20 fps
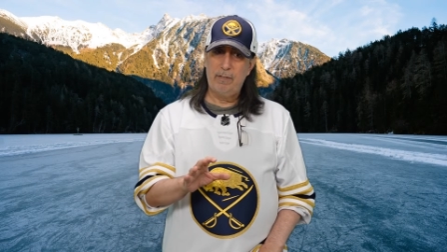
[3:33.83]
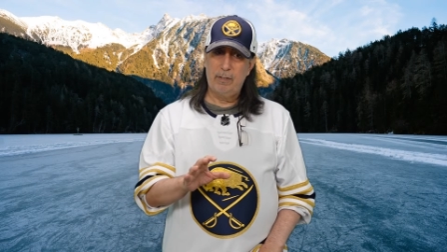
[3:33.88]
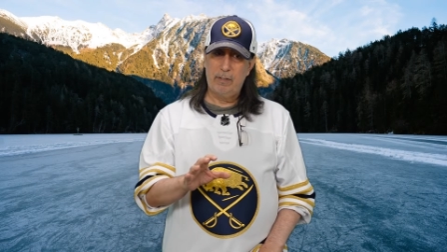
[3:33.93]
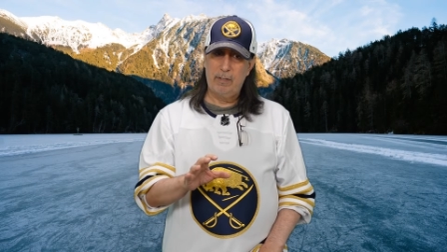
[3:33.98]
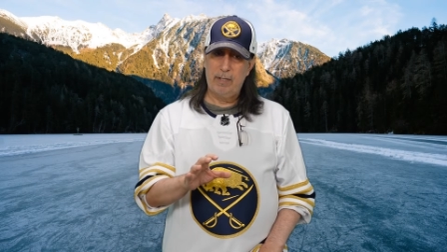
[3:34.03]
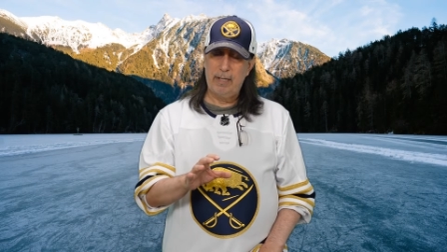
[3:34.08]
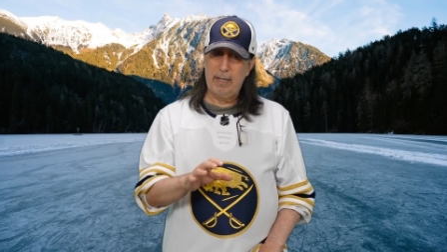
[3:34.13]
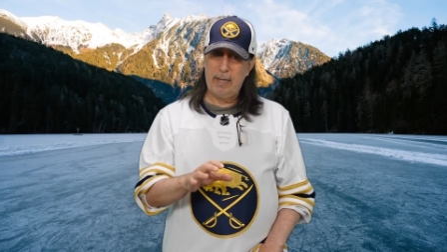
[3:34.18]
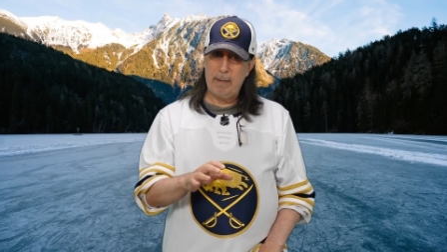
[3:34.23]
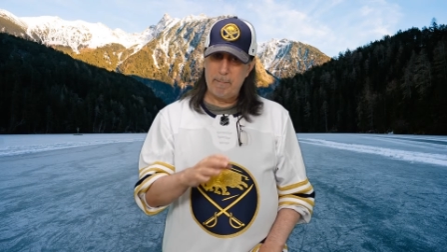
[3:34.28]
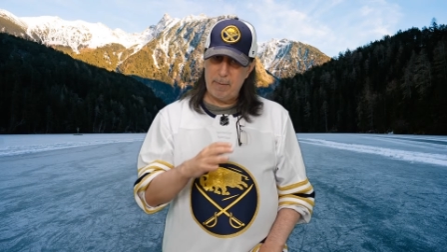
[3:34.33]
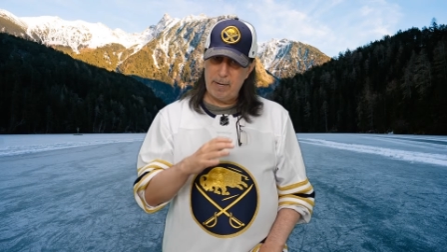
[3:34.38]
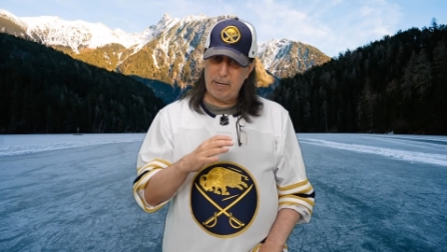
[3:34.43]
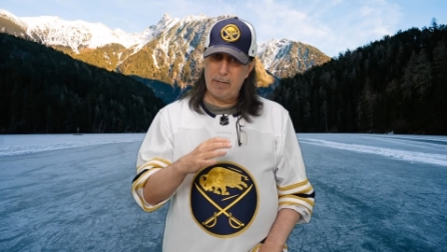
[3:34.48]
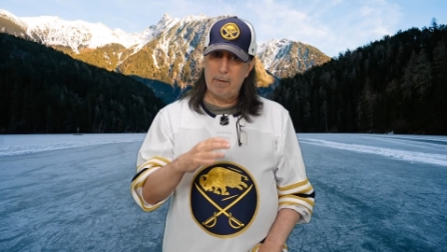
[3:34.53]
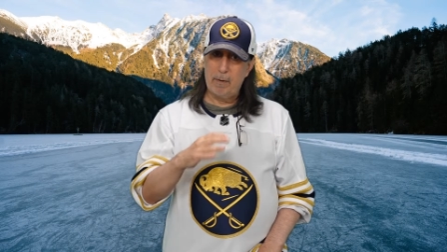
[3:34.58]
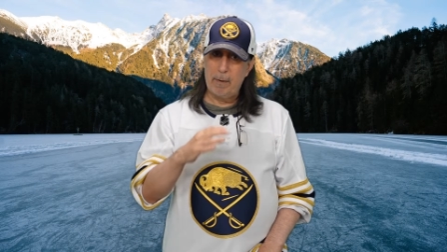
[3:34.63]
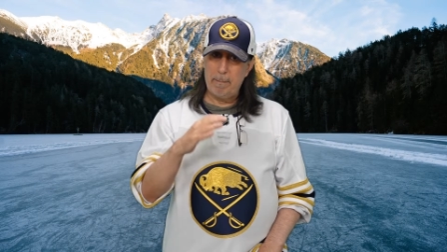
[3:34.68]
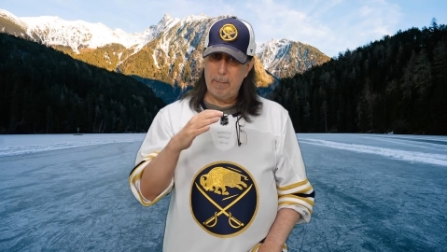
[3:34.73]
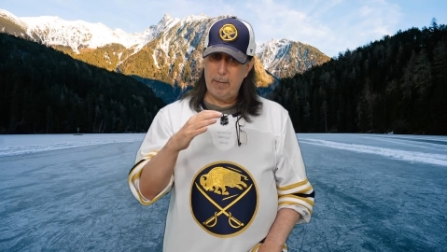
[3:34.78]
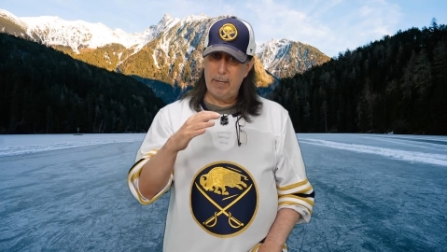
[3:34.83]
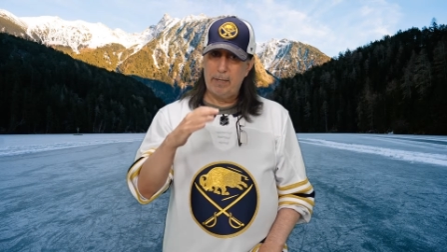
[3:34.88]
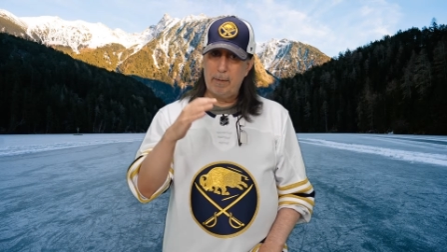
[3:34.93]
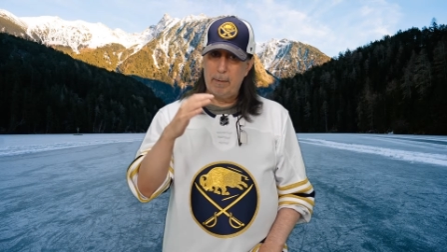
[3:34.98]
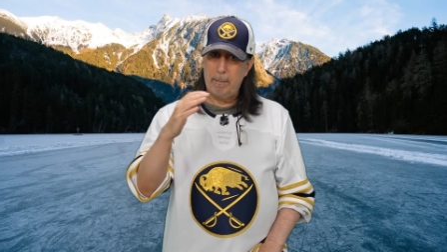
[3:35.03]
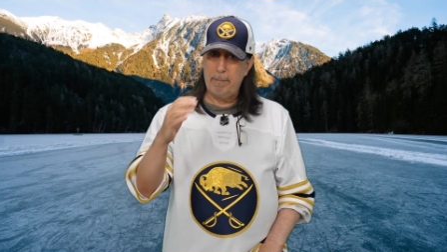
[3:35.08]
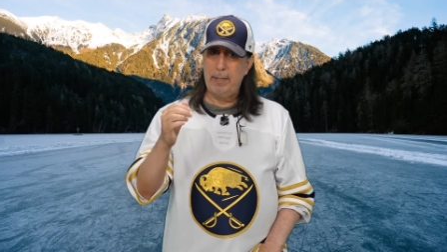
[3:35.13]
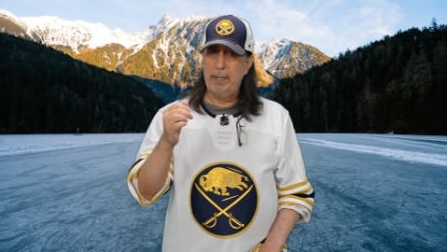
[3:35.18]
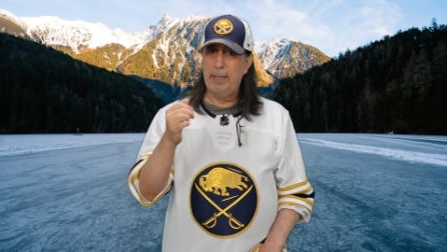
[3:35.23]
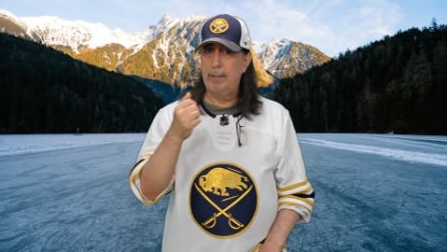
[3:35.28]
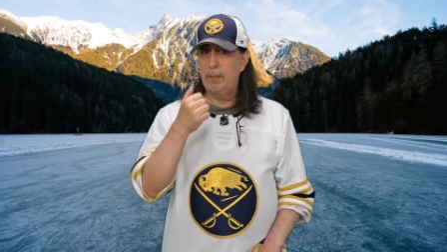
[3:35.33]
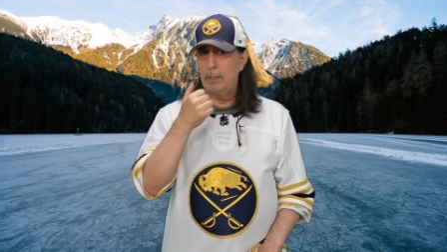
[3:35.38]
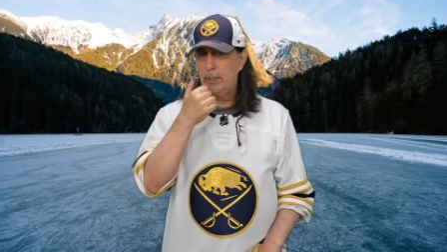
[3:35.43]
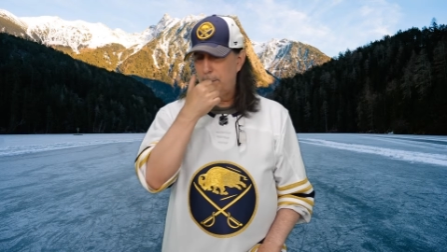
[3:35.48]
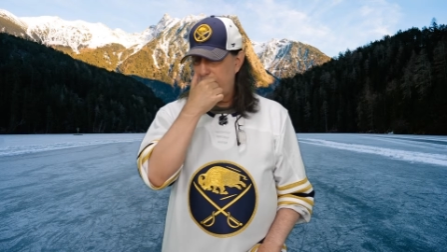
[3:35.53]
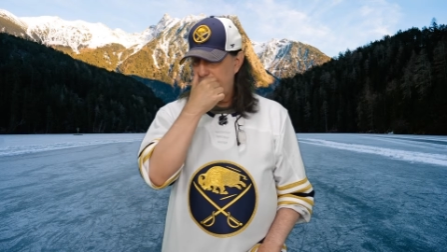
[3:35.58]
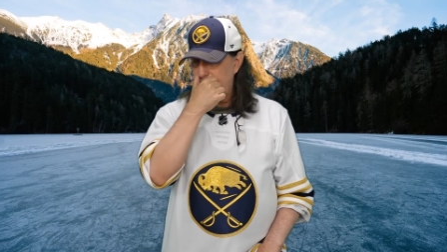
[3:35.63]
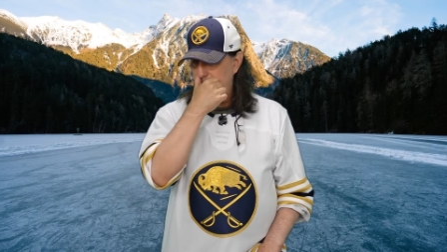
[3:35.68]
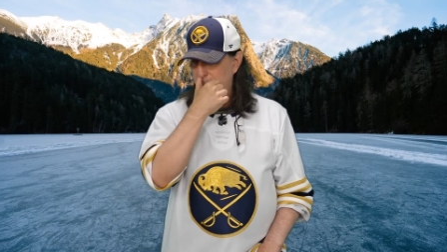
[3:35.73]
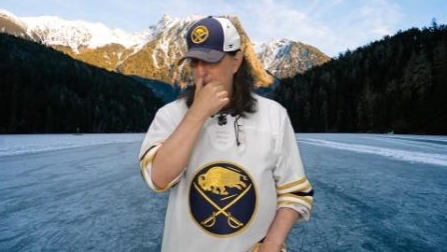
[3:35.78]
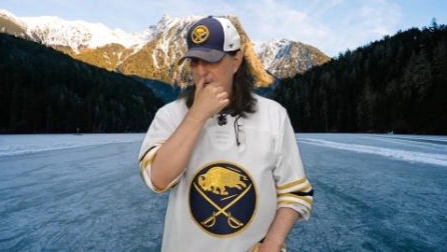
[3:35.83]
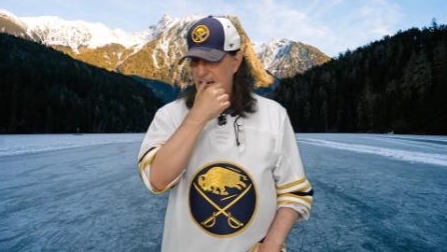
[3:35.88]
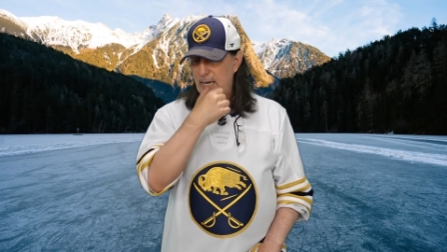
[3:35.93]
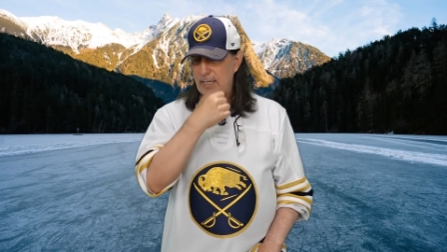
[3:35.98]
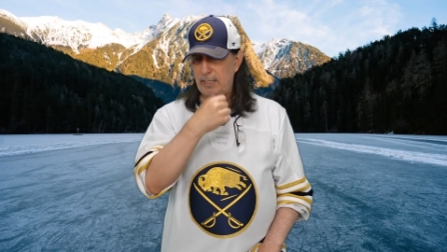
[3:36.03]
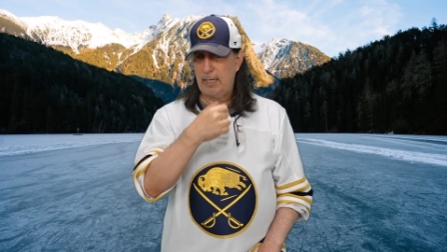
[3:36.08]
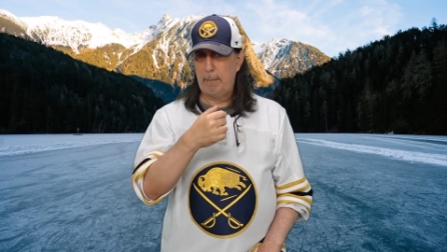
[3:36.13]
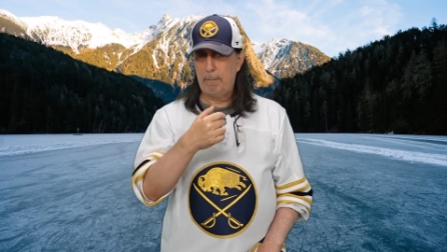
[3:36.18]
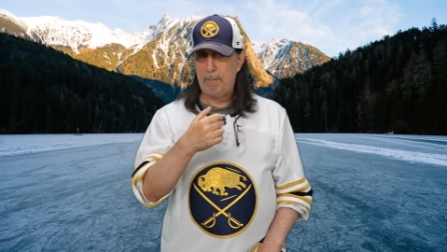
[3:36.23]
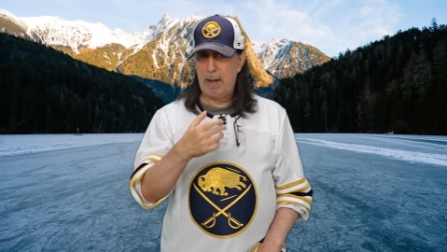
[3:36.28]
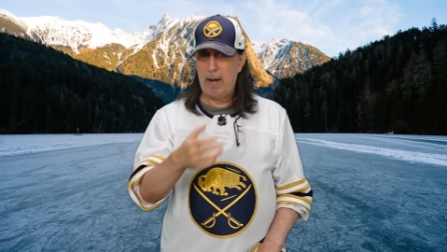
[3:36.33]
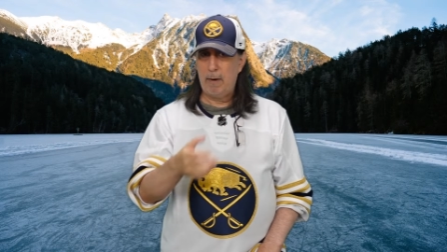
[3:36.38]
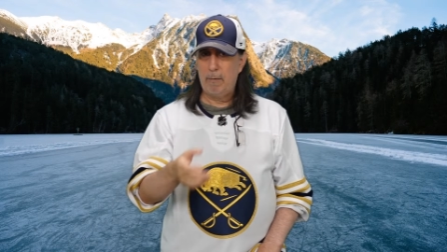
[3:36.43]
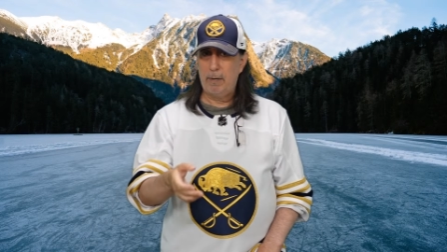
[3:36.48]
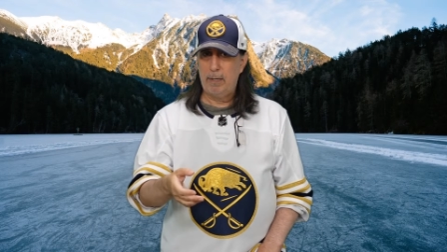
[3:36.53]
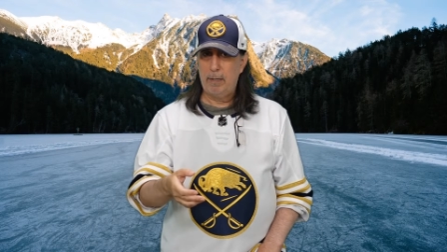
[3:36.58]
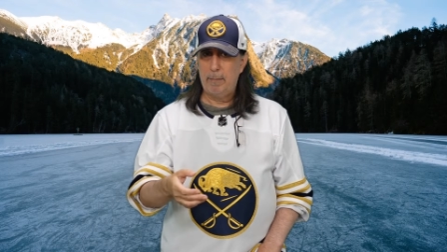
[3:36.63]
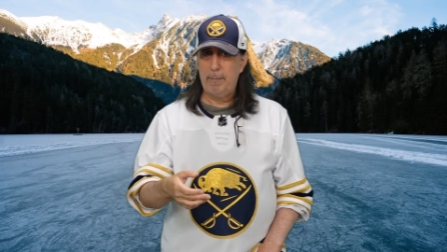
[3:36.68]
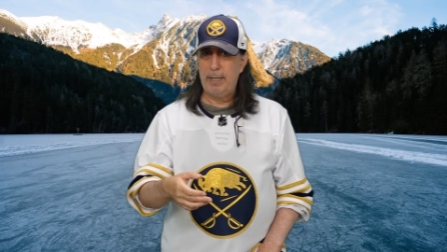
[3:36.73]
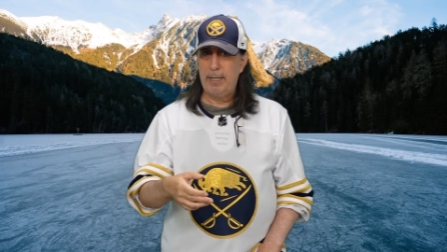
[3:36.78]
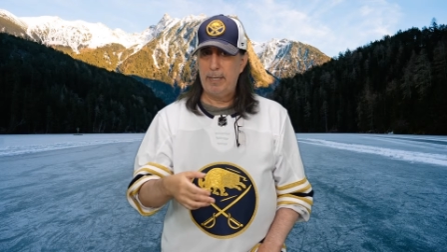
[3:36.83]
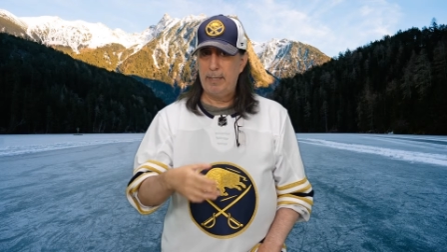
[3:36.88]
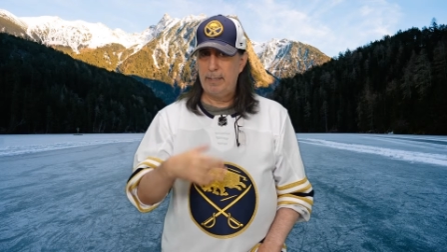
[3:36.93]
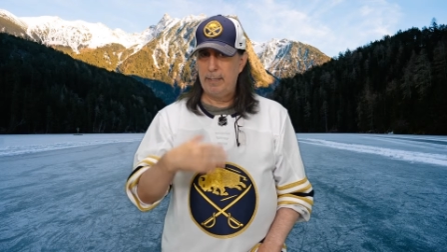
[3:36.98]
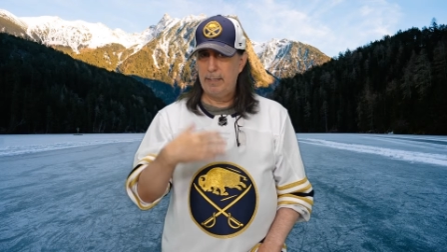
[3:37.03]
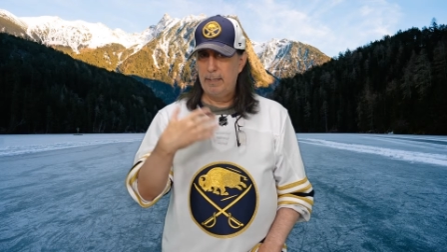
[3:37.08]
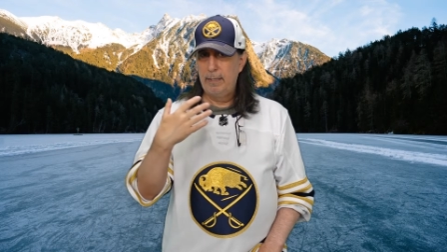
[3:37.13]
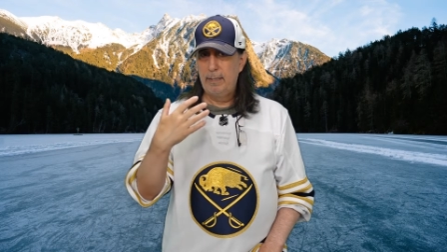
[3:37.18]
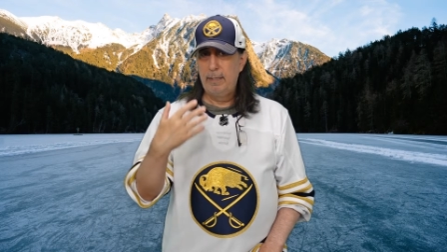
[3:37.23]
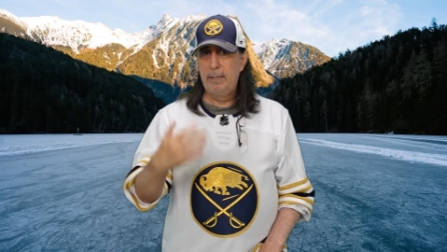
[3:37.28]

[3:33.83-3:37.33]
They're going to get bigger and bigger and bigger, especially when guys like Power come in and,